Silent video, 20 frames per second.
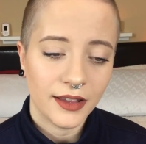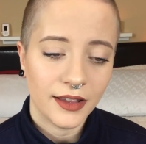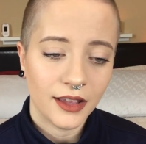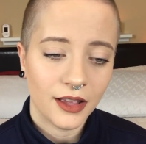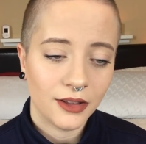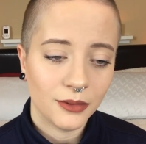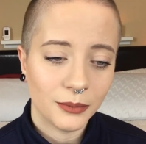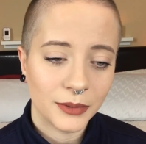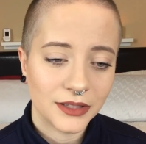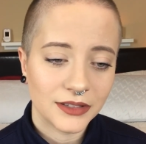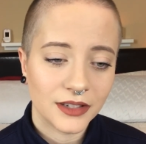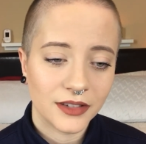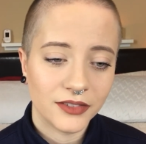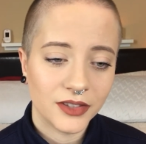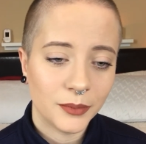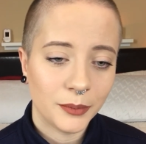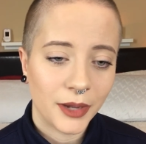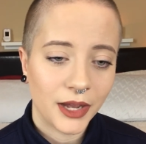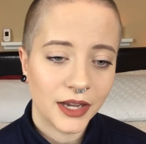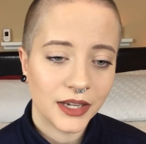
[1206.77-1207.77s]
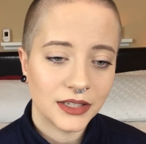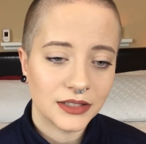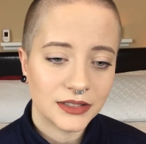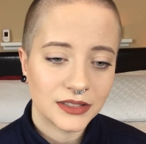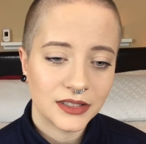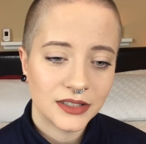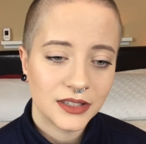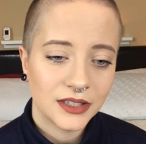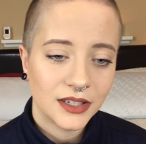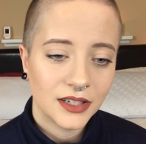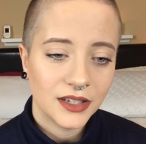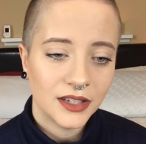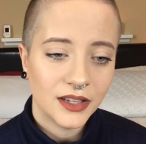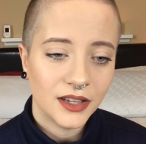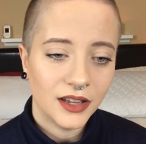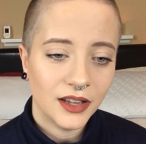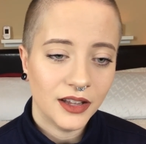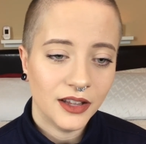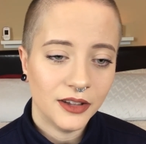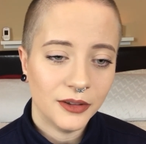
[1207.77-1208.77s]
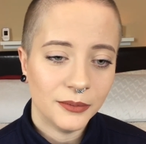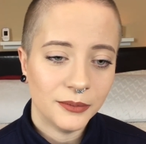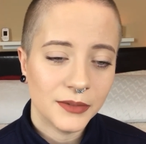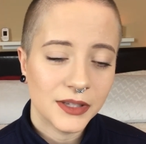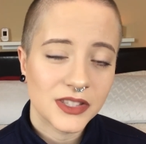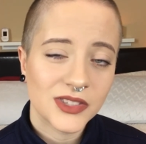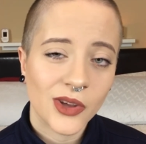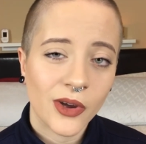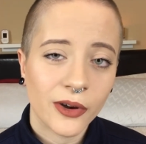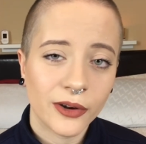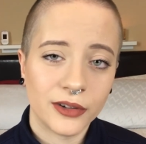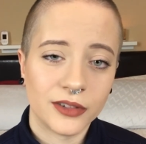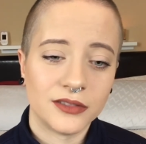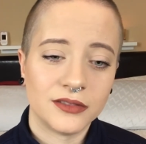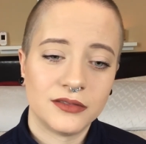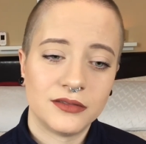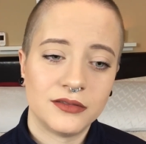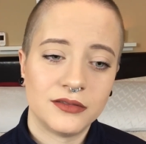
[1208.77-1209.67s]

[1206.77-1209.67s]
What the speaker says: element of the mind. It's hard,